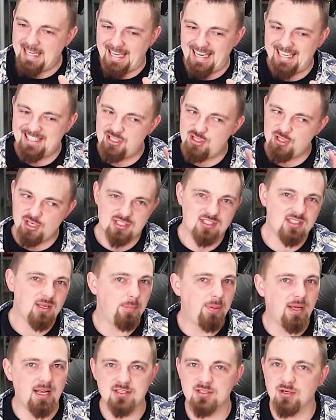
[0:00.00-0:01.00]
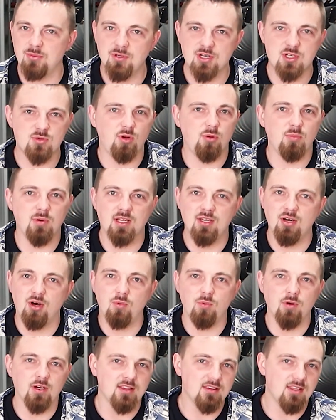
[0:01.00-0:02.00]
It just depends on which one we
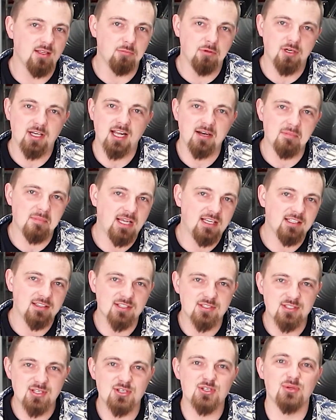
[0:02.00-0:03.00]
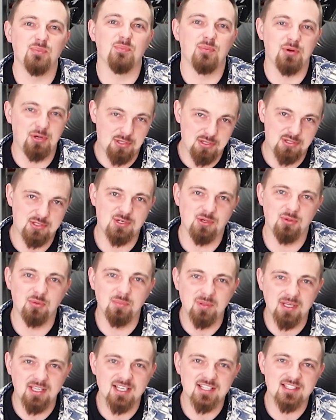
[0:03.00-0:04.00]
go with, and we got to make a decision pretty
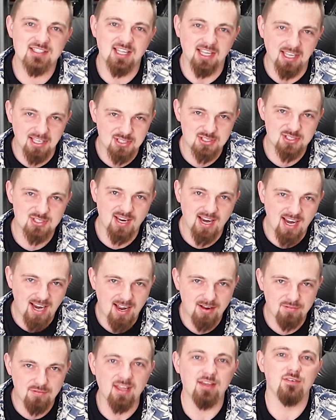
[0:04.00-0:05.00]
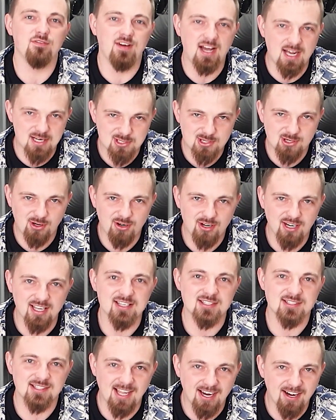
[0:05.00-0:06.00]
soon because the itch to have a fast car
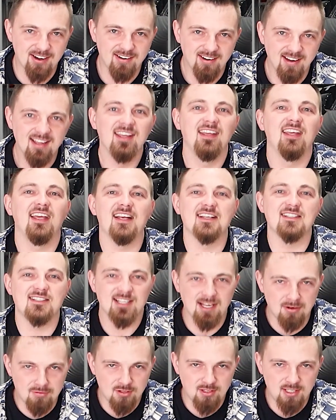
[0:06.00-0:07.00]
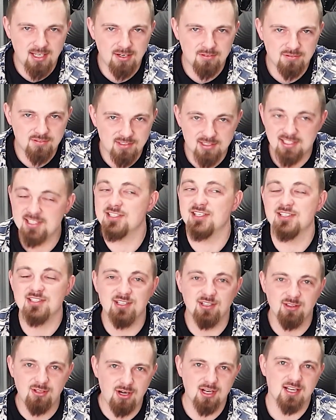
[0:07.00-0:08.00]
is there. It has never left. This is
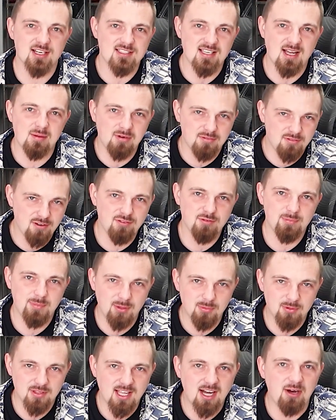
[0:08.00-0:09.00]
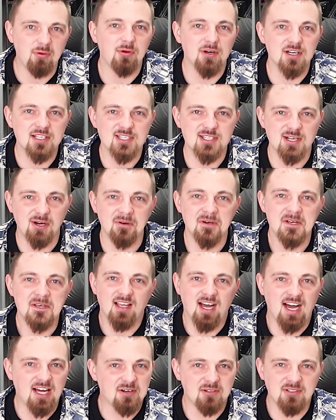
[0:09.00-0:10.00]
the longest time I've ever been without one, so
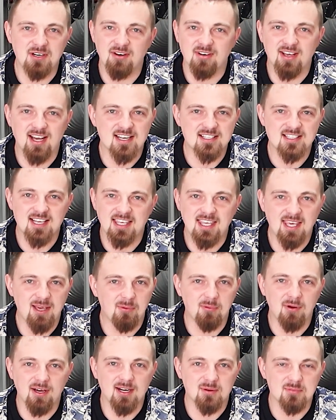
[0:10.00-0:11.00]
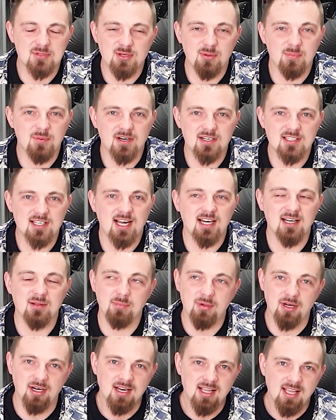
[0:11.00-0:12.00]
I don't know, guys. I can't wait. I'm super
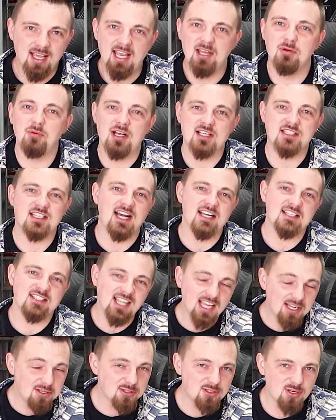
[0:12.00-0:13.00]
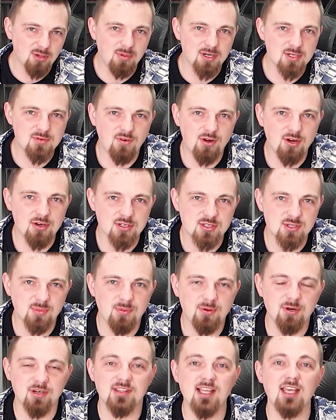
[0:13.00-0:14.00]
excited, but anyways, guys, thank you so much for all your
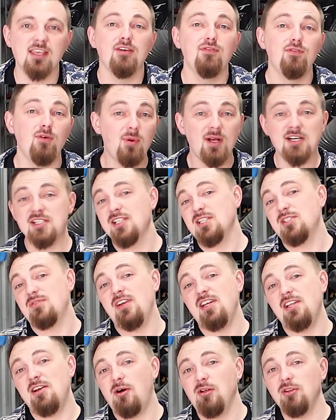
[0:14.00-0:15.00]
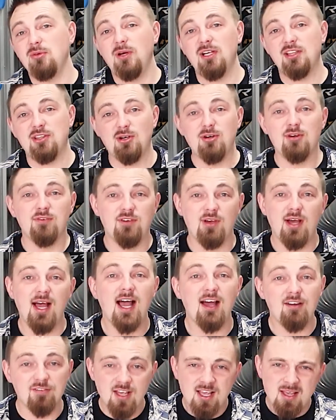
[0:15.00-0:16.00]
support. Thank you for watching this video all the way through. If you
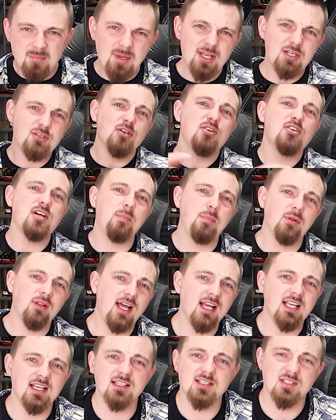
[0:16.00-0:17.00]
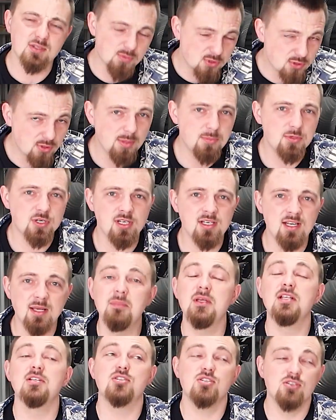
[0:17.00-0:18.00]
have, make sure you drop a like and a subscription. It
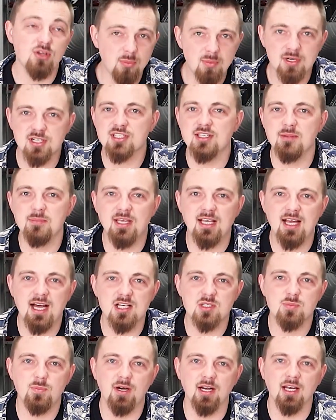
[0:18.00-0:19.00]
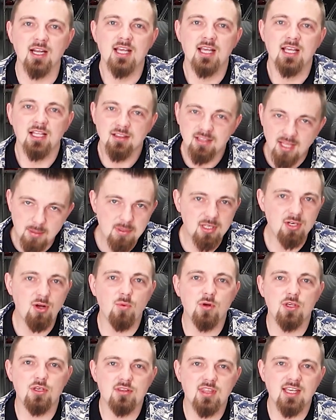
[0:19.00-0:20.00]
means so much to me, guys, but let me know
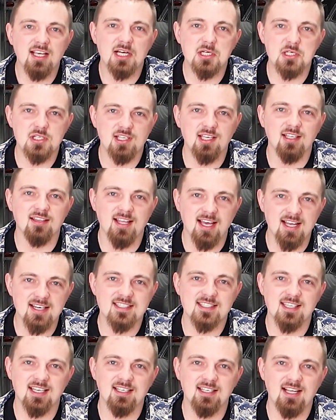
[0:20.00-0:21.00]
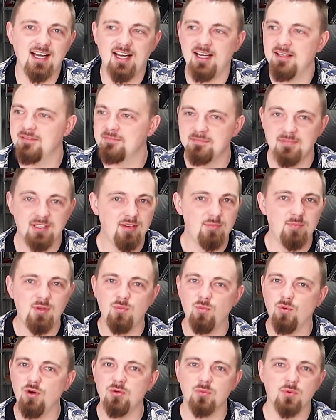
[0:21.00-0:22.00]
what you think I should get next, and give me
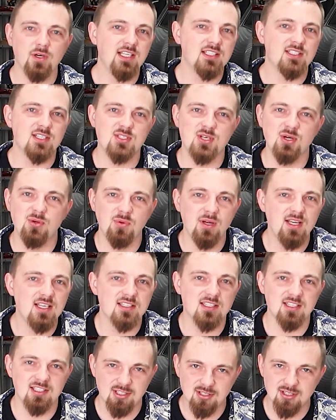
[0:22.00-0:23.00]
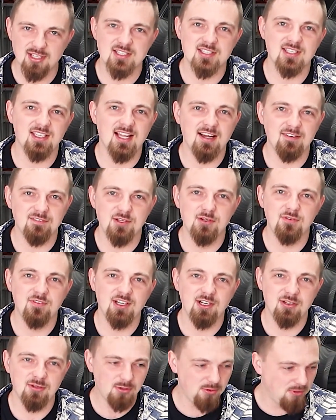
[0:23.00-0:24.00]
1 week to 2 weeks, and you're going to see that new
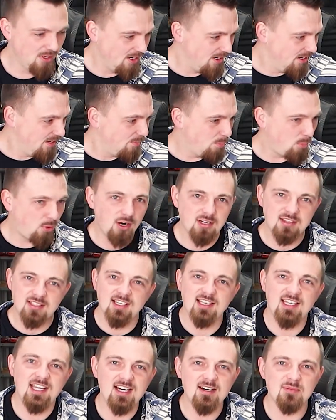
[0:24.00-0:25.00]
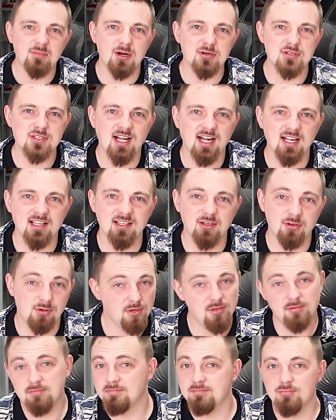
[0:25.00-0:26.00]
vehicle parked in here most likely,
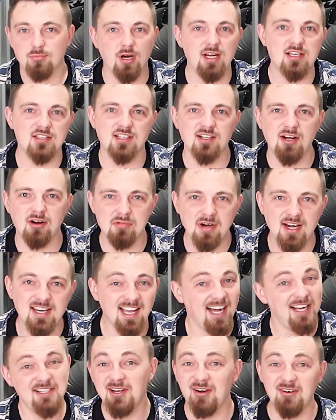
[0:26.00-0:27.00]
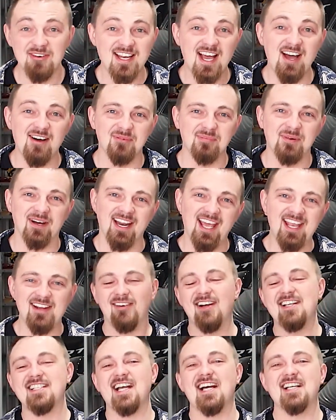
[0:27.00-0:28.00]
or racing already. I don't know, but
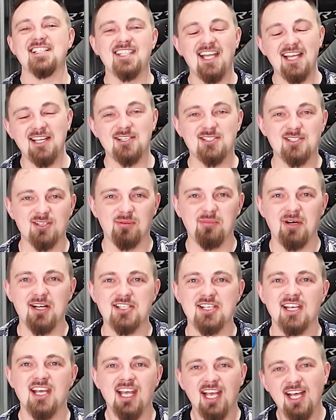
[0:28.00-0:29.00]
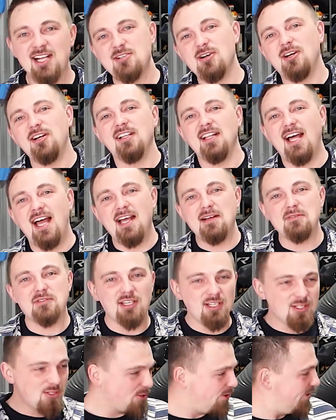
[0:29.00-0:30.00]
anyways, guys, thank you so much. Enjoy your
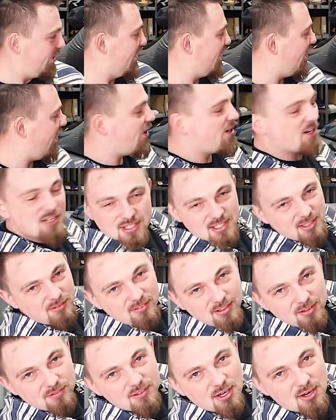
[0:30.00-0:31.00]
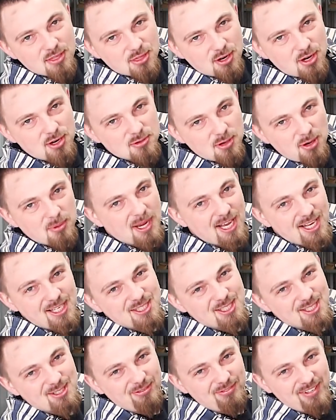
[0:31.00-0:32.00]
lives, enjoy your cars, even if they're 3rd row
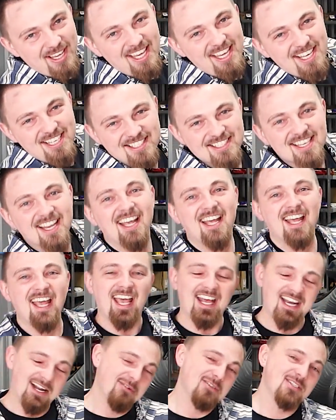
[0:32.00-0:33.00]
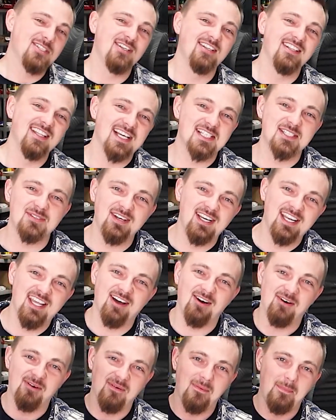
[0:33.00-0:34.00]
SUVs, and I will see you in the next
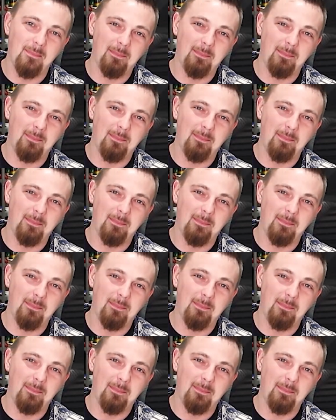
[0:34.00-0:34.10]
video.